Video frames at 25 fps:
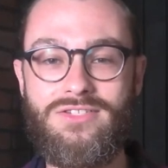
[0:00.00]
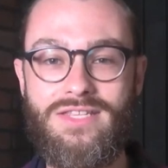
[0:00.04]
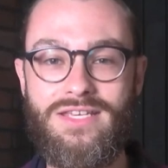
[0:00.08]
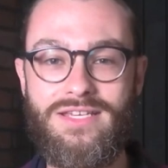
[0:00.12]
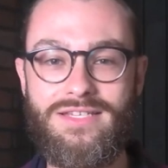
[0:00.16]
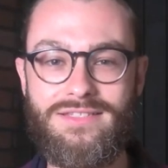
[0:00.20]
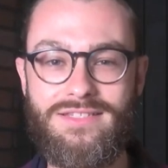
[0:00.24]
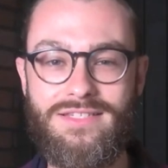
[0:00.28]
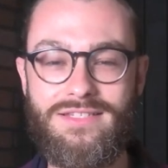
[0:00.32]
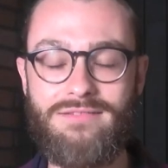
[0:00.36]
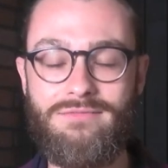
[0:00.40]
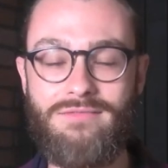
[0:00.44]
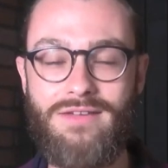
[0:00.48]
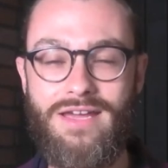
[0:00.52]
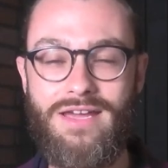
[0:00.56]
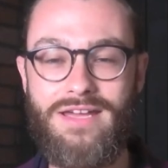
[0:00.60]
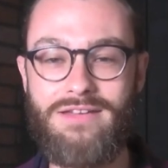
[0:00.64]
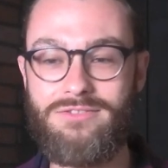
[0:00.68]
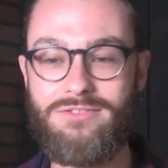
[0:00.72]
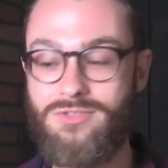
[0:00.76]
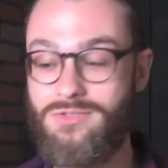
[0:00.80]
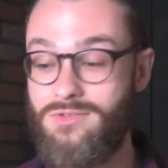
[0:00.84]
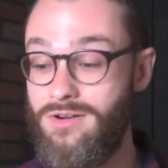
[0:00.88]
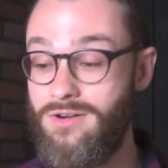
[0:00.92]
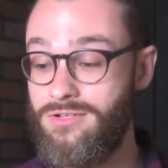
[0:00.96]
things and
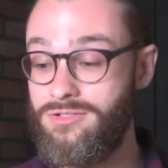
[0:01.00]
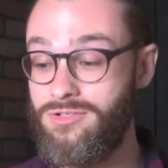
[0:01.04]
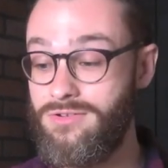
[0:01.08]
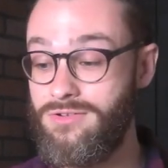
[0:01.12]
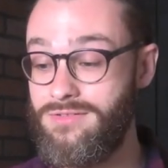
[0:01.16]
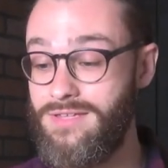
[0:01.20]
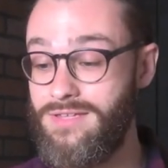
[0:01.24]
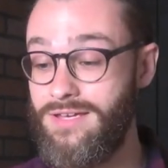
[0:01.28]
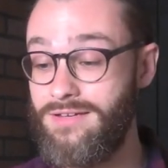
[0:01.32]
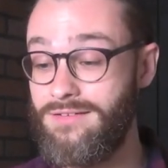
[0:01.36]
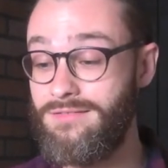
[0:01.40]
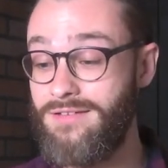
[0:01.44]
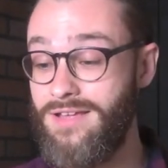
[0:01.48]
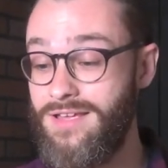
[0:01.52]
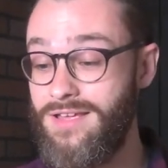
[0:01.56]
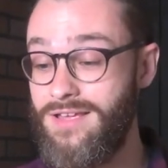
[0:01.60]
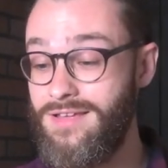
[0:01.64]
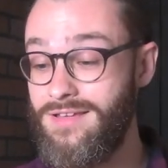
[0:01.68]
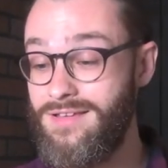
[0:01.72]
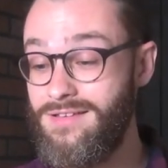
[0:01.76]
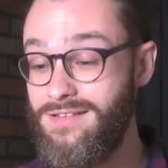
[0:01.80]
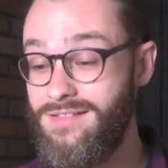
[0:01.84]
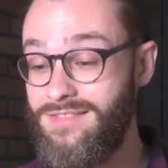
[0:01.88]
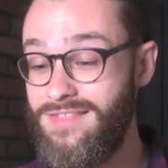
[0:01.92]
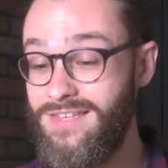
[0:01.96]
and structure thing
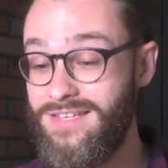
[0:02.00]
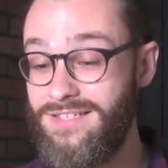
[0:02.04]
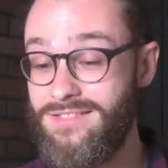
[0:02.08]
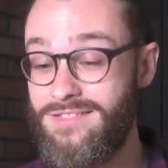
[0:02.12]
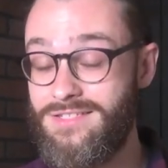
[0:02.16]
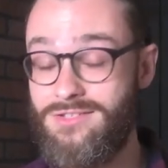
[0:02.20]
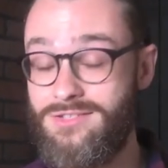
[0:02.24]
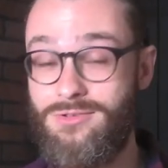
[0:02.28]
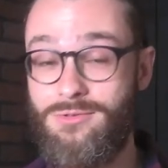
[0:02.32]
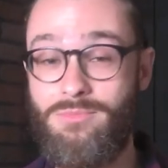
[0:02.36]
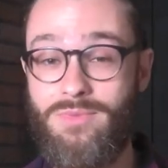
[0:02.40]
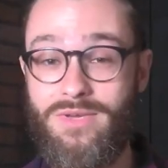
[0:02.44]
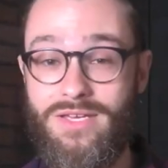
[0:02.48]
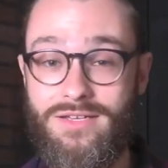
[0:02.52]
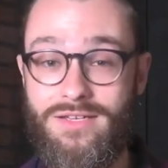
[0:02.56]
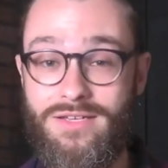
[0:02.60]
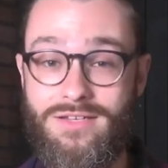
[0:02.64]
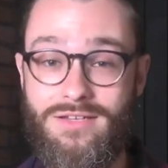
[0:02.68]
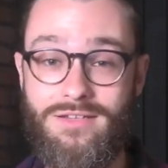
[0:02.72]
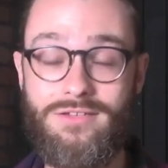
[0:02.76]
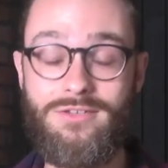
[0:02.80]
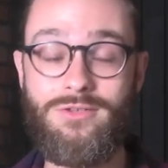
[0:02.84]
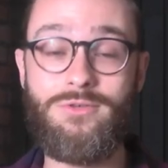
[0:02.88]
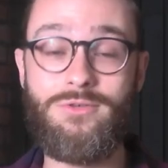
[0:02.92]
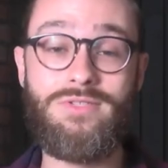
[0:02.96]
things to be
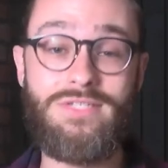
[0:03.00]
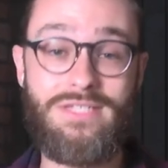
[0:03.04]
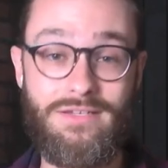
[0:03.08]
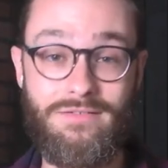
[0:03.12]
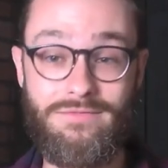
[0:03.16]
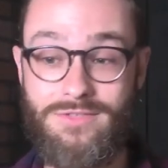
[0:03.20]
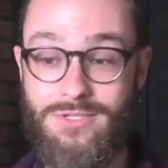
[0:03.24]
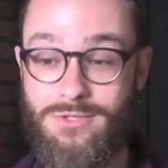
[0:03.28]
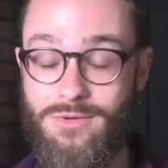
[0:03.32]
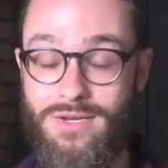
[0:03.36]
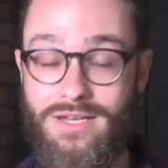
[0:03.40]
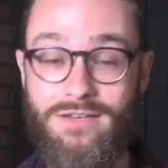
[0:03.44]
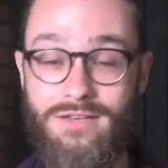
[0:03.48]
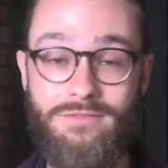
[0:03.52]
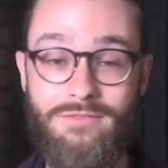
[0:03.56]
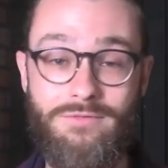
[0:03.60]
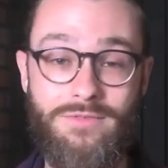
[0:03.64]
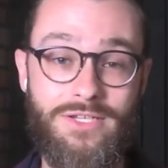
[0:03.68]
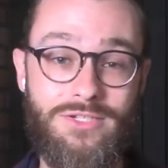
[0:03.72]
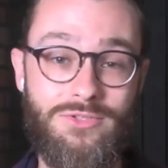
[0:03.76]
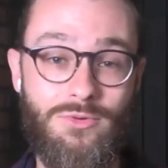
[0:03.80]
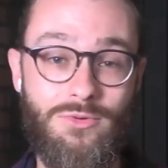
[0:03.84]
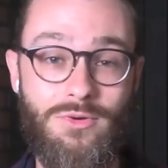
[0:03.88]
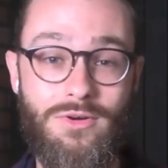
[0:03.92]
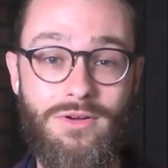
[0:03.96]
conducive to
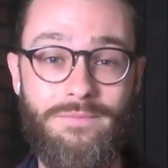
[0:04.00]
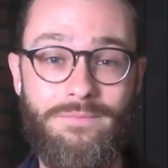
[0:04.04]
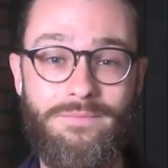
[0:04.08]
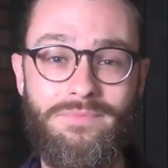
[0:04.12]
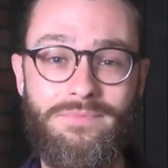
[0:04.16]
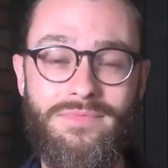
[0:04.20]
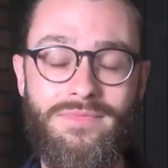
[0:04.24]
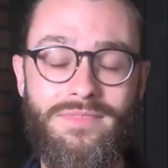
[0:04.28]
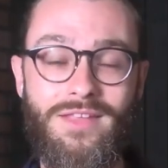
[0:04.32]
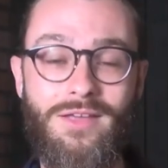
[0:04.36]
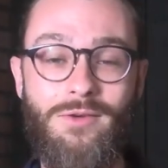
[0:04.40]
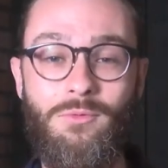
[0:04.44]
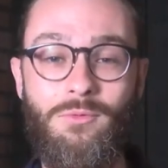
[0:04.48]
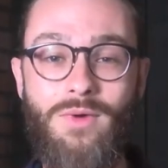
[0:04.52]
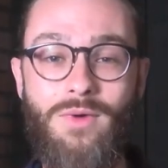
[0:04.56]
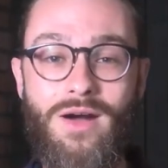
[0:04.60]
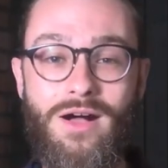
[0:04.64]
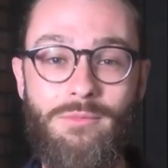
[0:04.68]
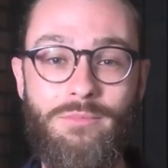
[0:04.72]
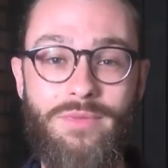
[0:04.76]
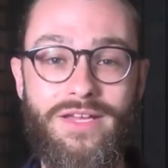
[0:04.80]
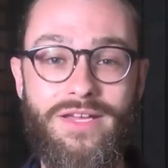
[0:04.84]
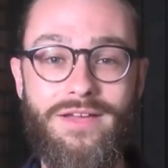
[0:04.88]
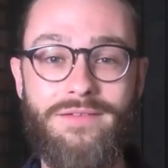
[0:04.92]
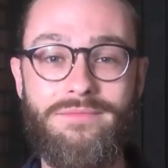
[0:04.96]
individual
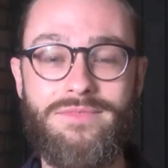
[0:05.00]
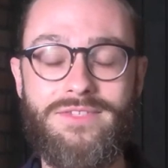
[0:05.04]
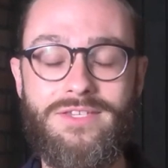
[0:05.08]
well-being.